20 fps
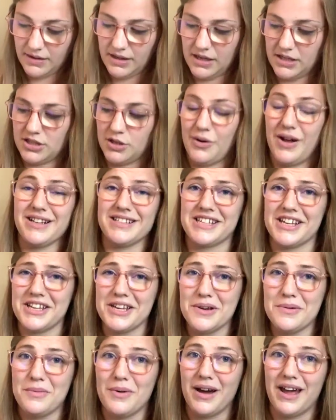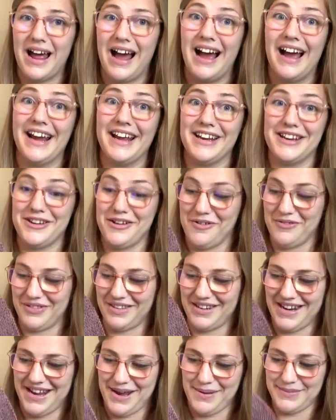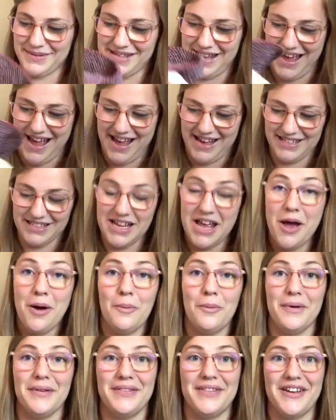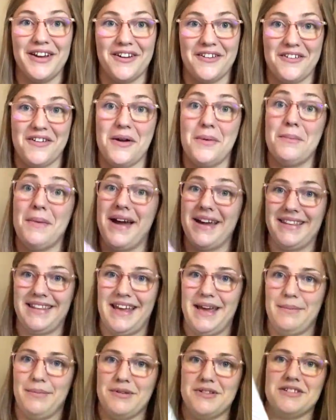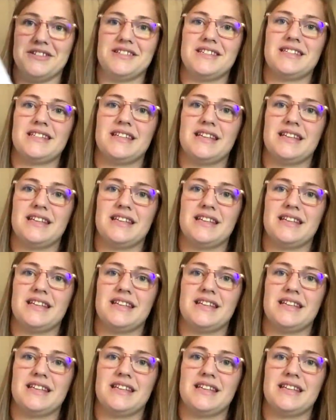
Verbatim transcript: So I'll tell you what I know the names as, what they are on my labels.